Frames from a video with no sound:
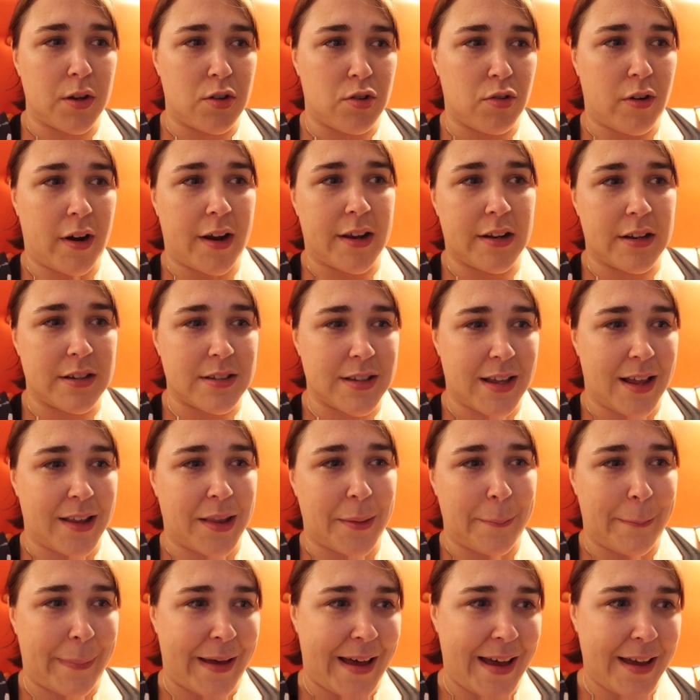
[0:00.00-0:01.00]
The train is
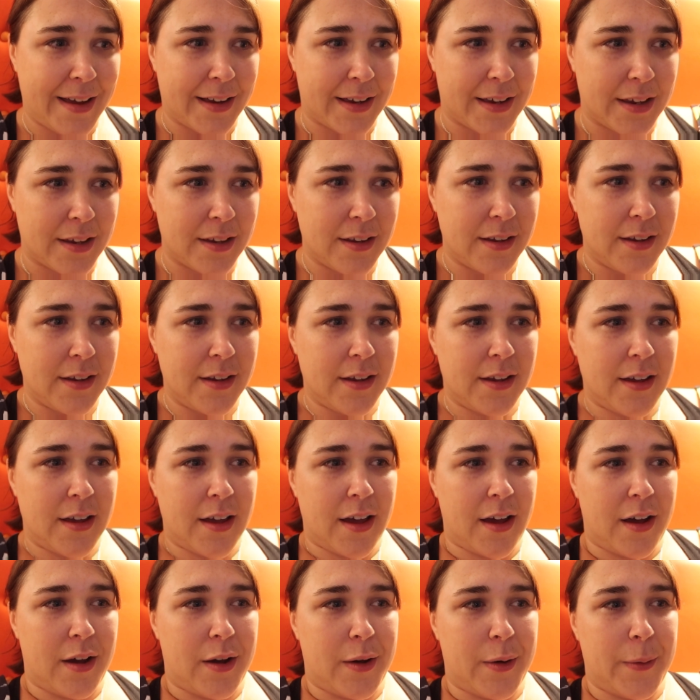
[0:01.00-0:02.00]
at the back,
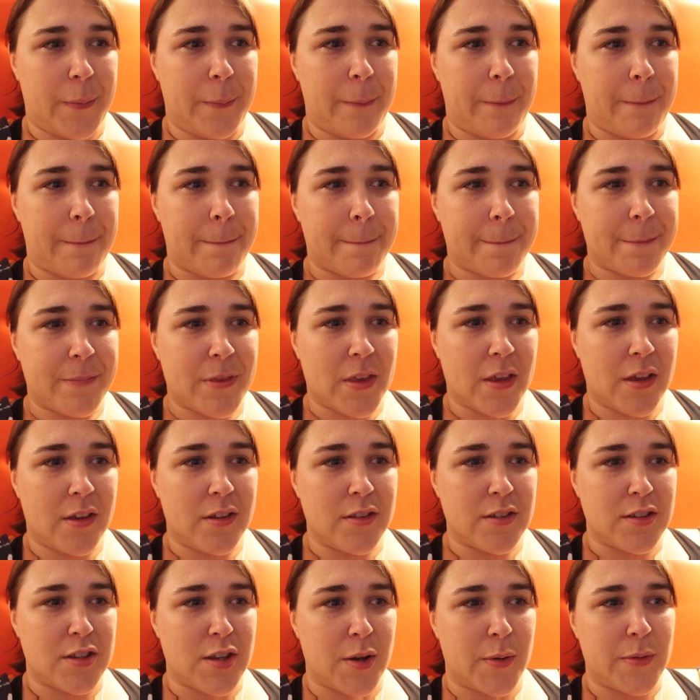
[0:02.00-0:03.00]
so
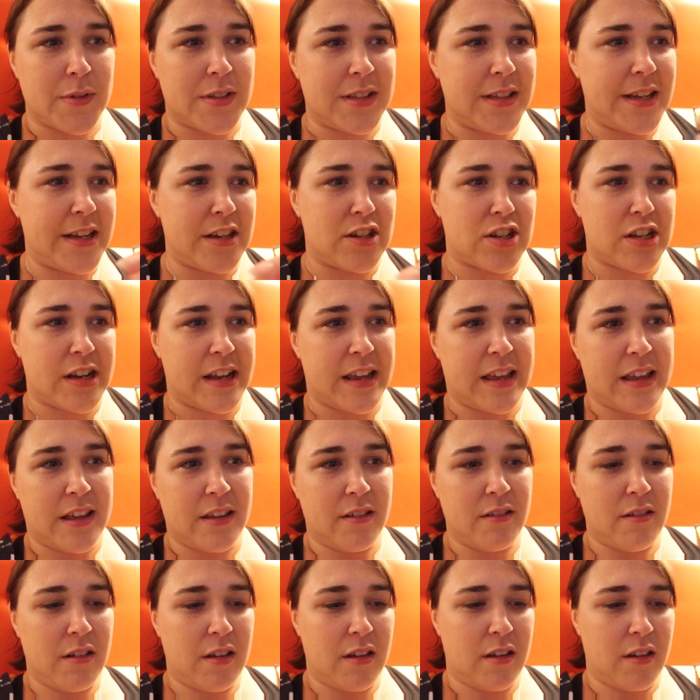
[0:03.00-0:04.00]
it's
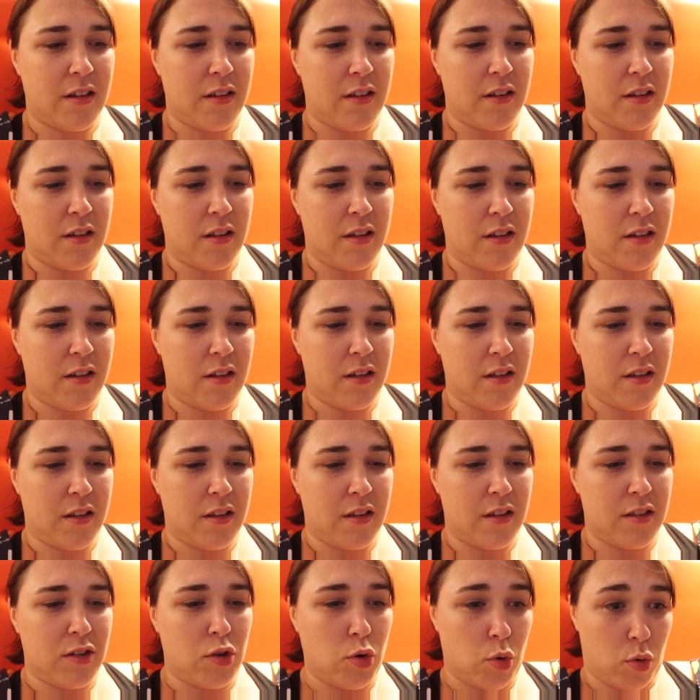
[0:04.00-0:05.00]
literally
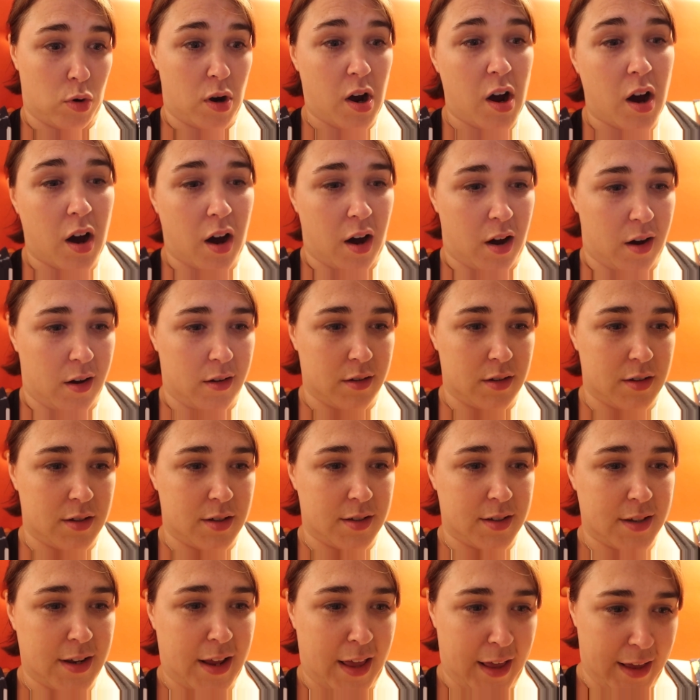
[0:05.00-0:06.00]
your
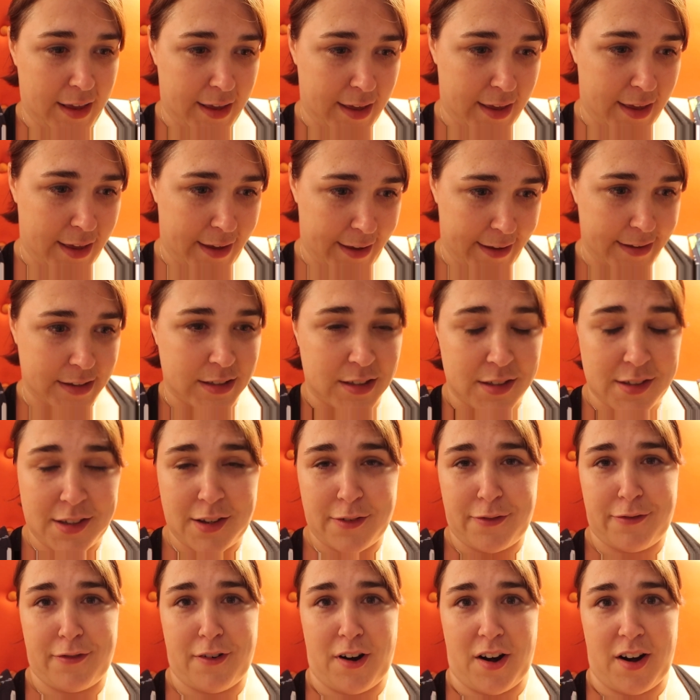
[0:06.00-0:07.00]
cart is
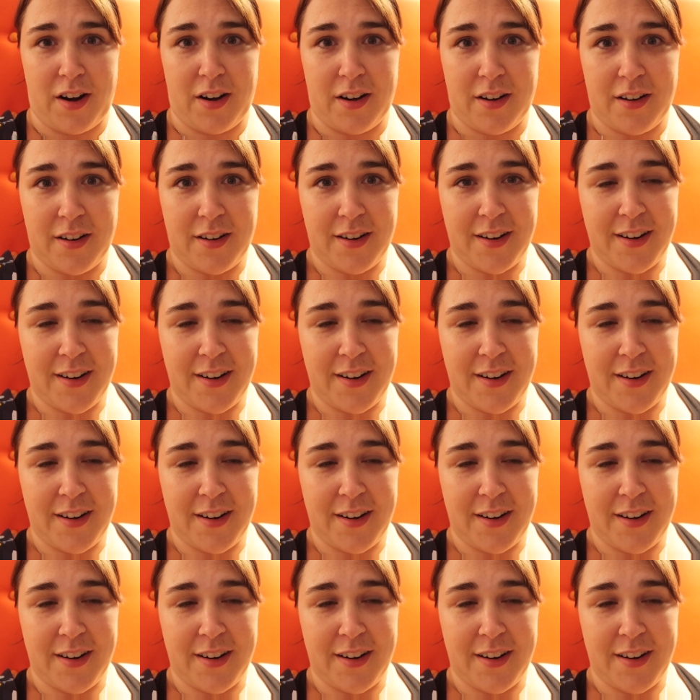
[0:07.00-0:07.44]
the front.